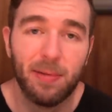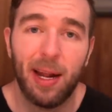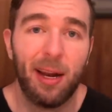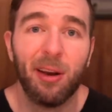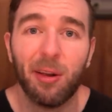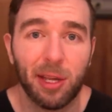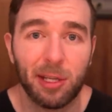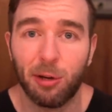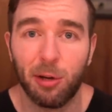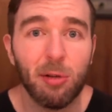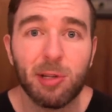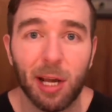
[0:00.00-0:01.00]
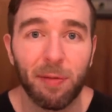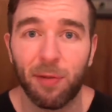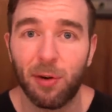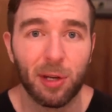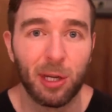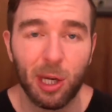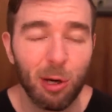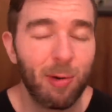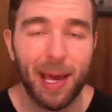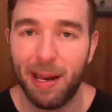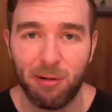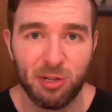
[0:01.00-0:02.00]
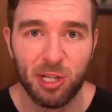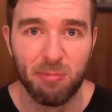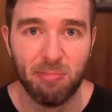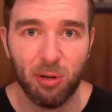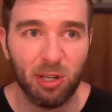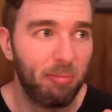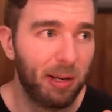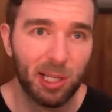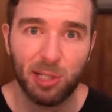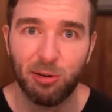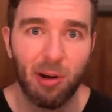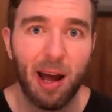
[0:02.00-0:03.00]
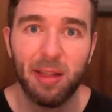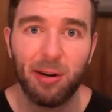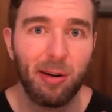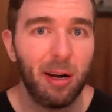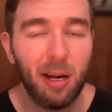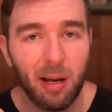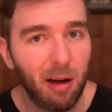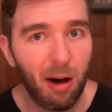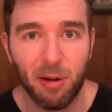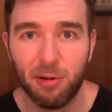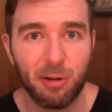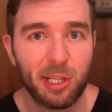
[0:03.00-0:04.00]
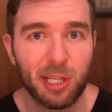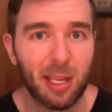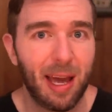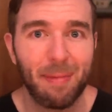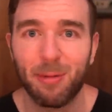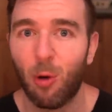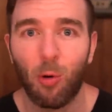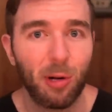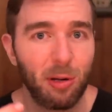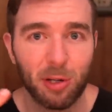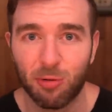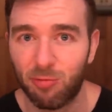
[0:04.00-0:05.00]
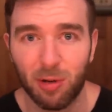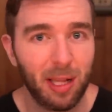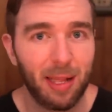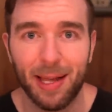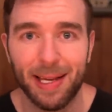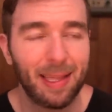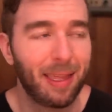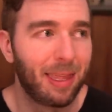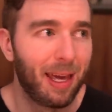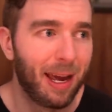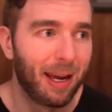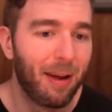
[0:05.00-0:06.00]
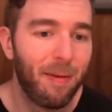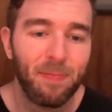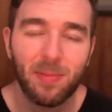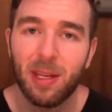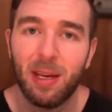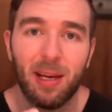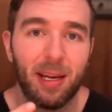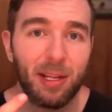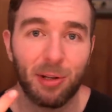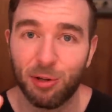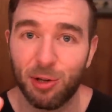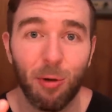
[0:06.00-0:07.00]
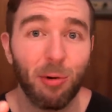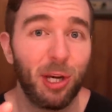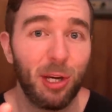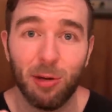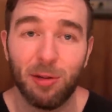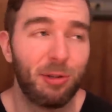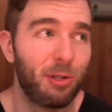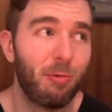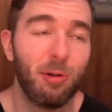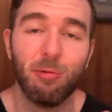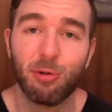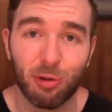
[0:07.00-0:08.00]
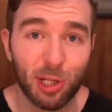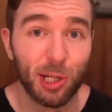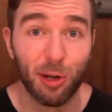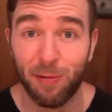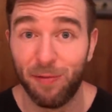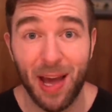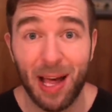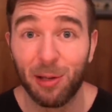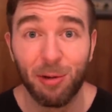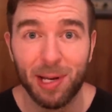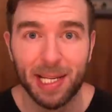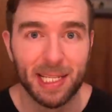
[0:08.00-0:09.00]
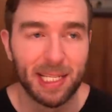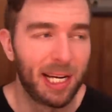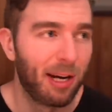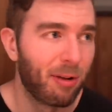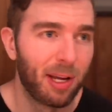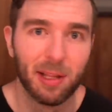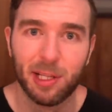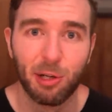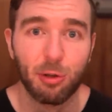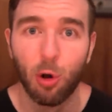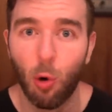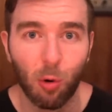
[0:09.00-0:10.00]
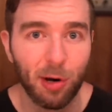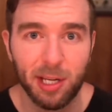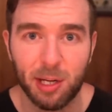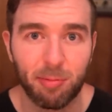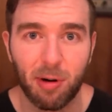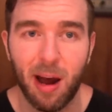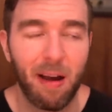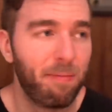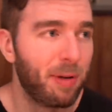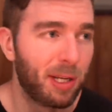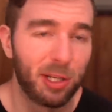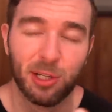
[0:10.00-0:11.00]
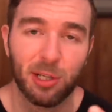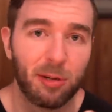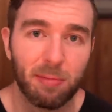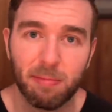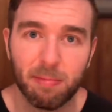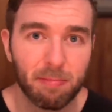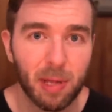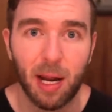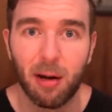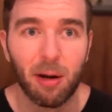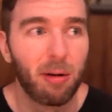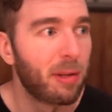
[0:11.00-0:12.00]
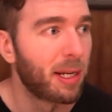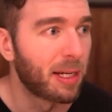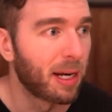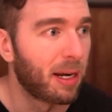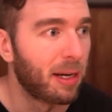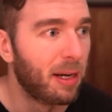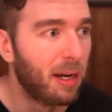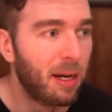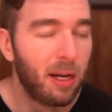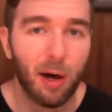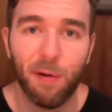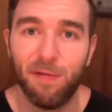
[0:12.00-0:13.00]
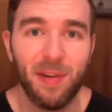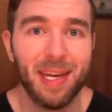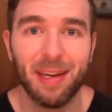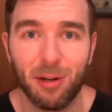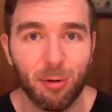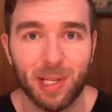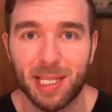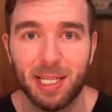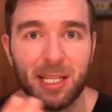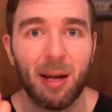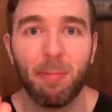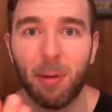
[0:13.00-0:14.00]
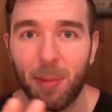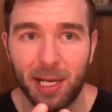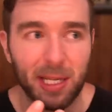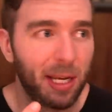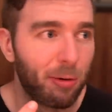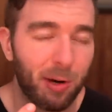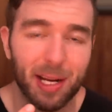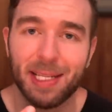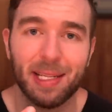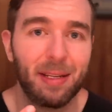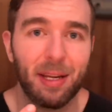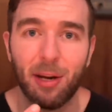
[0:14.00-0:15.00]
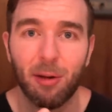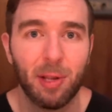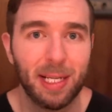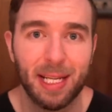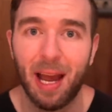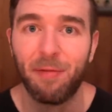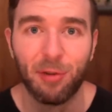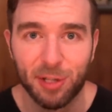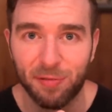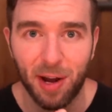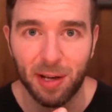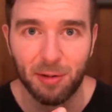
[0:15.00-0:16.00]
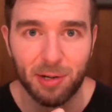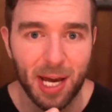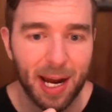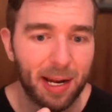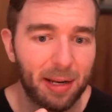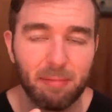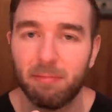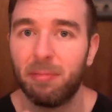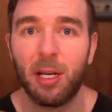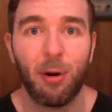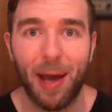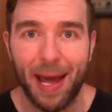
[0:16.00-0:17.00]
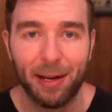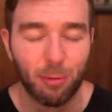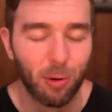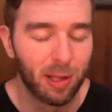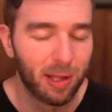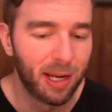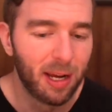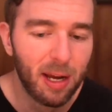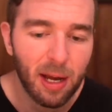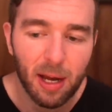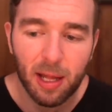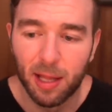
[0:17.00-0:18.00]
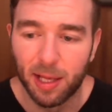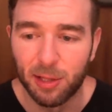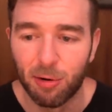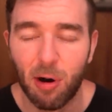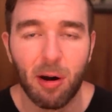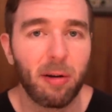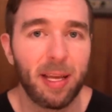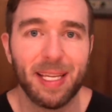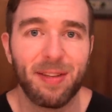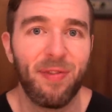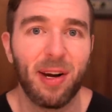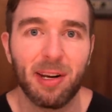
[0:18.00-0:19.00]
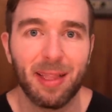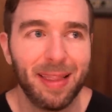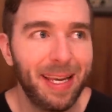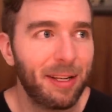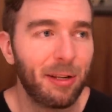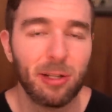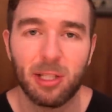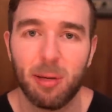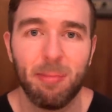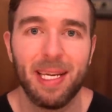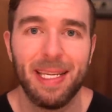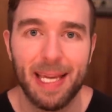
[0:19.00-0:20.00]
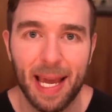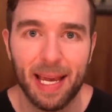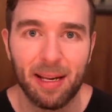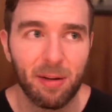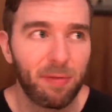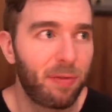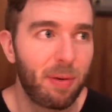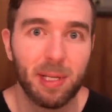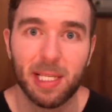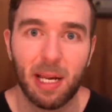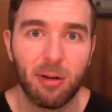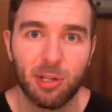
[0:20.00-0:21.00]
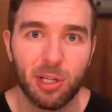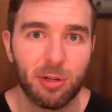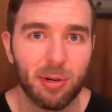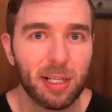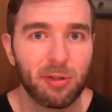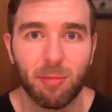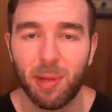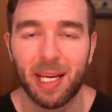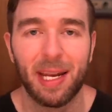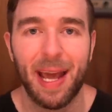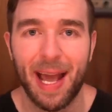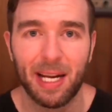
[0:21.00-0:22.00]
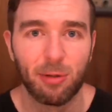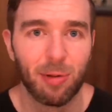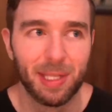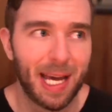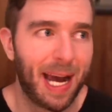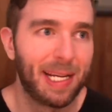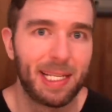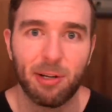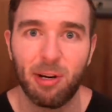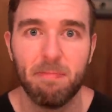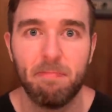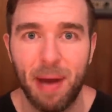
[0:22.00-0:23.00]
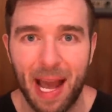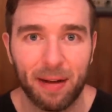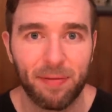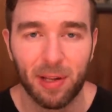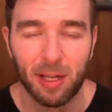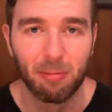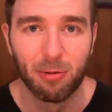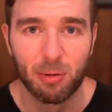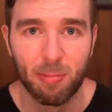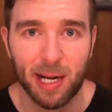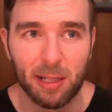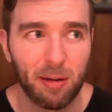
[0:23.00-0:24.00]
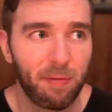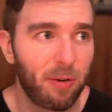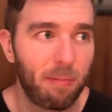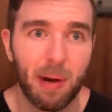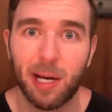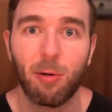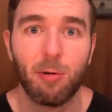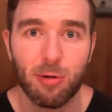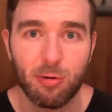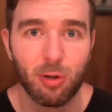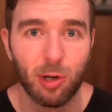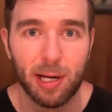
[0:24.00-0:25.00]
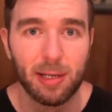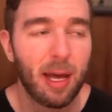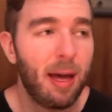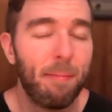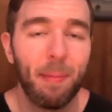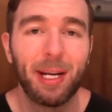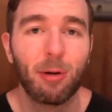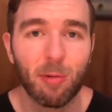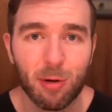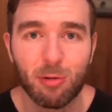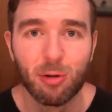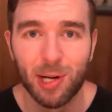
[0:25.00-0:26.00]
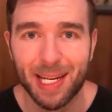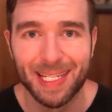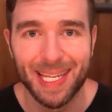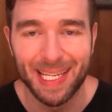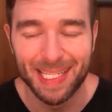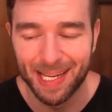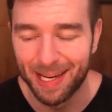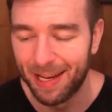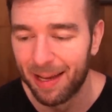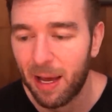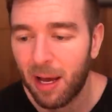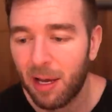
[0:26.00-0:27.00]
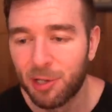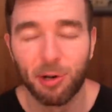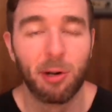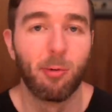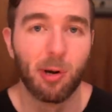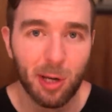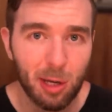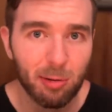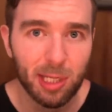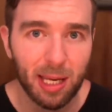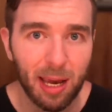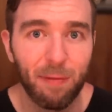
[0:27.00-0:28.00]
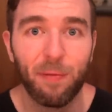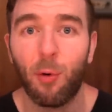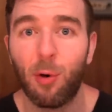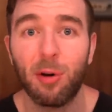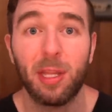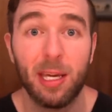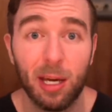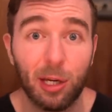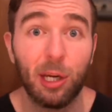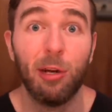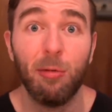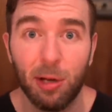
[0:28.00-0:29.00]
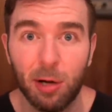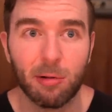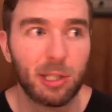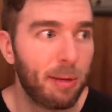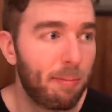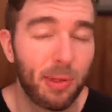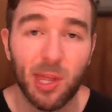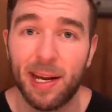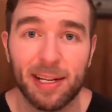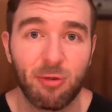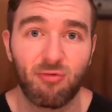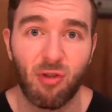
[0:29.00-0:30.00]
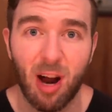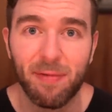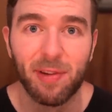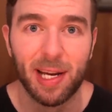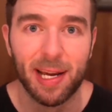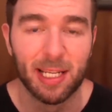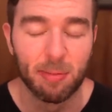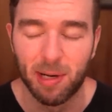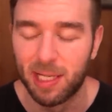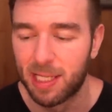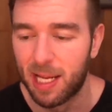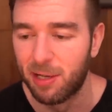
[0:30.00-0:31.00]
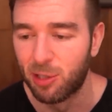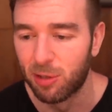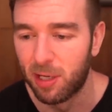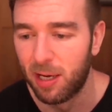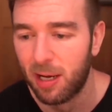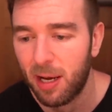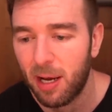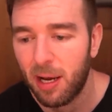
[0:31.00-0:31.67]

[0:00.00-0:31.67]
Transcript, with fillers: I don't know, like you're using it for an acute energy boost because you're either underslept or you just really like the thing. Like there's no nutritional value necessarily, unless you're taurine deprived because you're, I don't know, like a vegan who isn't supplementing or isn't, you know, like diversifying their diet, you know, adequately. Like there is very little to be gained from these energy drinks from like an actual dietary backfilling perspective for micronutrient density. So you were using it for the acute, you know, sympathetic drive enhancement essentially.